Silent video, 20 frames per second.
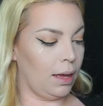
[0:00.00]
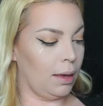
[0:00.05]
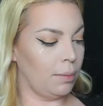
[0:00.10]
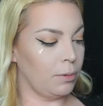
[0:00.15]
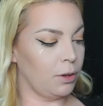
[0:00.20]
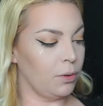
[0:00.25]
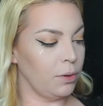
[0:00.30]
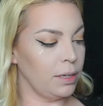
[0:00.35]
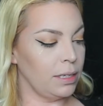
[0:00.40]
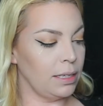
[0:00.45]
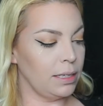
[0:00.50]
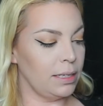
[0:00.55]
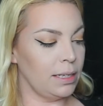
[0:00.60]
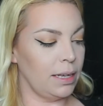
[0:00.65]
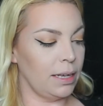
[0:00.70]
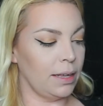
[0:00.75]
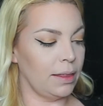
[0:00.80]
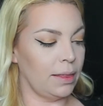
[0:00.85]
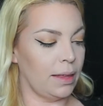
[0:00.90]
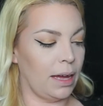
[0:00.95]
I'm going to
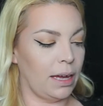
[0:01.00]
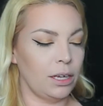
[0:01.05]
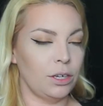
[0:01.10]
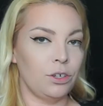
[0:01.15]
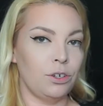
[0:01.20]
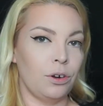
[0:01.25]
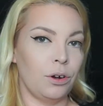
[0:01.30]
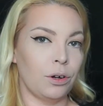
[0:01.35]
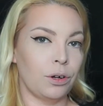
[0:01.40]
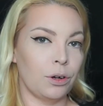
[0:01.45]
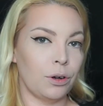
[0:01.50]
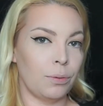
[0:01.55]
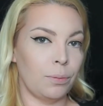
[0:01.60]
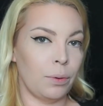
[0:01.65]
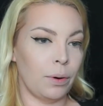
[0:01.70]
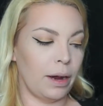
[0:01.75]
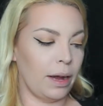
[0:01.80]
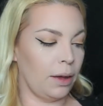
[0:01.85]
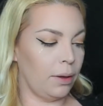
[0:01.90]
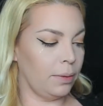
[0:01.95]
take that darker
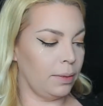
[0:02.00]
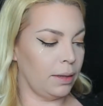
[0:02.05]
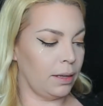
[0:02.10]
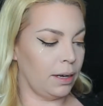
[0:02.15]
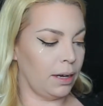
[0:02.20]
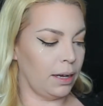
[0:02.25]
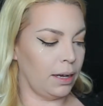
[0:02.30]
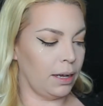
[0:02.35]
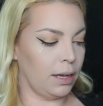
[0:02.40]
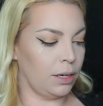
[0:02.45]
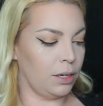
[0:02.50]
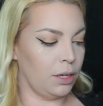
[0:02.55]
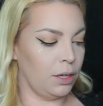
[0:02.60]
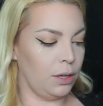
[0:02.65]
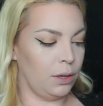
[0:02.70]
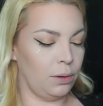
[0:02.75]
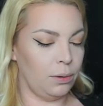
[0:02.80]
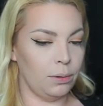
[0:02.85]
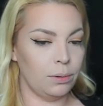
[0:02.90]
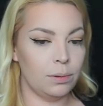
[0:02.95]
brown that I had
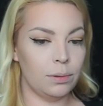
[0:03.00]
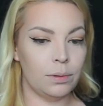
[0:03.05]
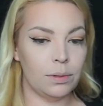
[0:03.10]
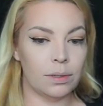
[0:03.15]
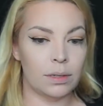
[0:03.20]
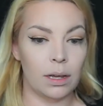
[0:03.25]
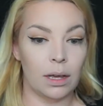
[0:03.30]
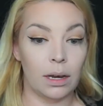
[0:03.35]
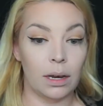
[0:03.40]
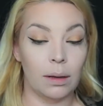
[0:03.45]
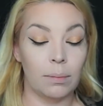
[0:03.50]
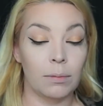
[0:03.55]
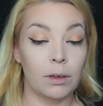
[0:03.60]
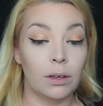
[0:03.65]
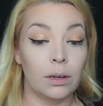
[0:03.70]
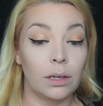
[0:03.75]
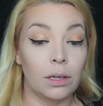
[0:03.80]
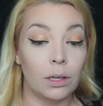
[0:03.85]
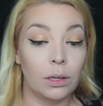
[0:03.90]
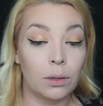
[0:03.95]
used and I'm
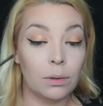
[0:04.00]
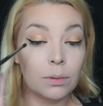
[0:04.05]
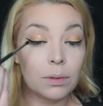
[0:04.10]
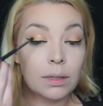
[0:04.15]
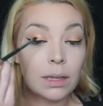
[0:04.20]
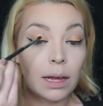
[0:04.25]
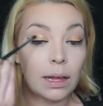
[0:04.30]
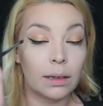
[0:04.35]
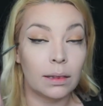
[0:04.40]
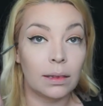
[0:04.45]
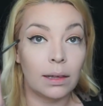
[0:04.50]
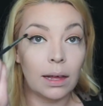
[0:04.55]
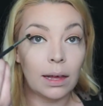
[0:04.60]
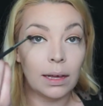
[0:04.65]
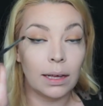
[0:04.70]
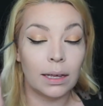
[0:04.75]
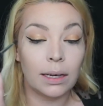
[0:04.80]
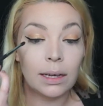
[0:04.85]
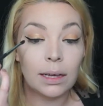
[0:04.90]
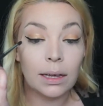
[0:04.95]
going to use that
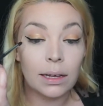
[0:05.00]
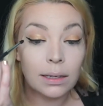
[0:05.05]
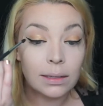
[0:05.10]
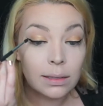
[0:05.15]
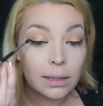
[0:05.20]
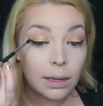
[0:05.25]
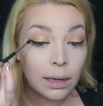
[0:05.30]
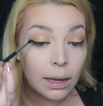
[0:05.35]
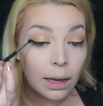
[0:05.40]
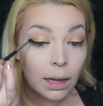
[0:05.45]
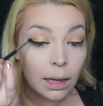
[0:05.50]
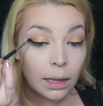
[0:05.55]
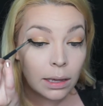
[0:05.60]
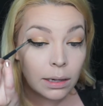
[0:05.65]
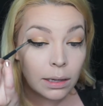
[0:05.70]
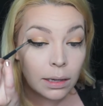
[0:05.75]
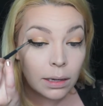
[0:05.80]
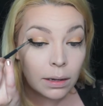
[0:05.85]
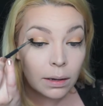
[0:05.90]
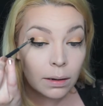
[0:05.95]
line as a
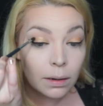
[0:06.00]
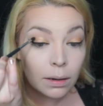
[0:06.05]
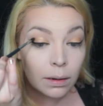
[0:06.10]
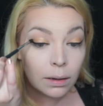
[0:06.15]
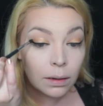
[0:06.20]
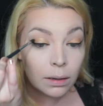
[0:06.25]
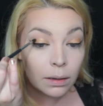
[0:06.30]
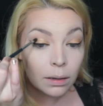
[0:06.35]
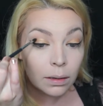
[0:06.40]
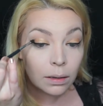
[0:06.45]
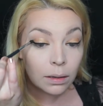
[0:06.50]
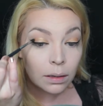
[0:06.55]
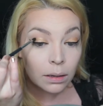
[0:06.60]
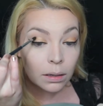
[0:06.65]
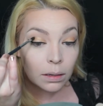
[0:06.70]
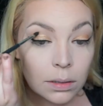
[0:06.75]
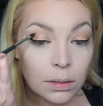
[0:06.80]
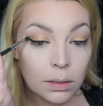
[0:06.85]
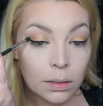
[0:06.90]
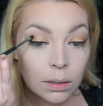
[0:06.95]
guide here.
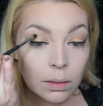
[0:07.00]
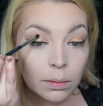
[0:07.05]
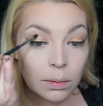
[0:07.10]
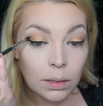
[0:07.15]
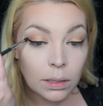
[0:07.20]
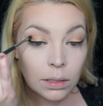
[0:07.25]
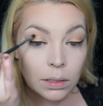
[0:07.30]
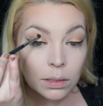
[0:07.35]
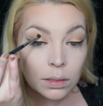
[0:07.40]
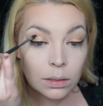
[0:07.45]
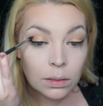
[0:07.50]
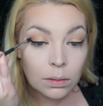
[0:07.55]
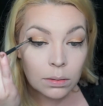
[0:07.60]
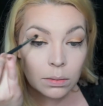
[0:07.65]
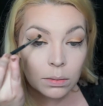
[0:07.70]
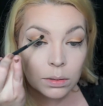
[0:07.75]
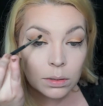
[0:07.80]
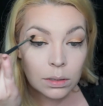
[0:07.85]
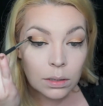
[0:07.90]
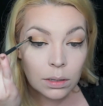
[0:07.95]
It's going
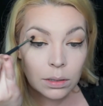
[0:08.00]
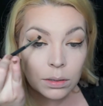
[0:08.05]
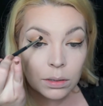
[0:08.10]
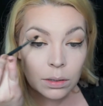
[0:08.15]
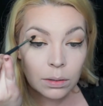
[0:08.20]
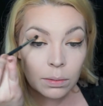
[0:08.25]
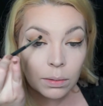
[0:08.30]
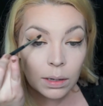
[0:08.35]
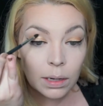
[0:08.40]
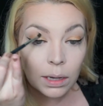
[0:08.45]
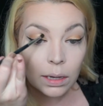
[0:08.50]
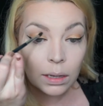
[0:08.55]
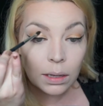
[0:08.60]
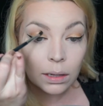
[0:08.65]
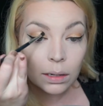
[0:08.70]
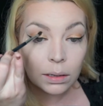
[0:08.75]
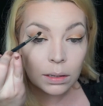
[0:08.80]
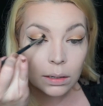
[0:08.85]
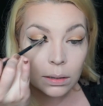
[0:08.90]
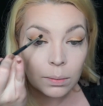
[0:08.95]
to start to create
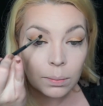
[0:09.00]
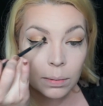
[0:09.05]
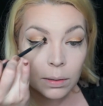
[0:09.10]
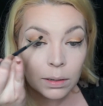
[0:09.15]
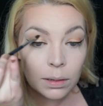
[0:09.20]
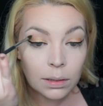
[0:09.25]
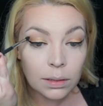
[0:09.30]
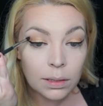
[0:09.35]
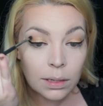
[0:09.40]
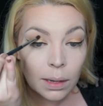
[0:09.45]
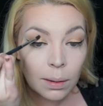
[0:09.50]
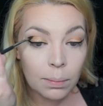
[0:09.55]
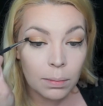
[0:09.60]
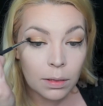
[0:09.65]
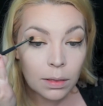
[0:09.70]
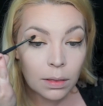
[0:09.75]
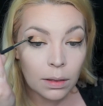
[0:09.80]
a little bit of depth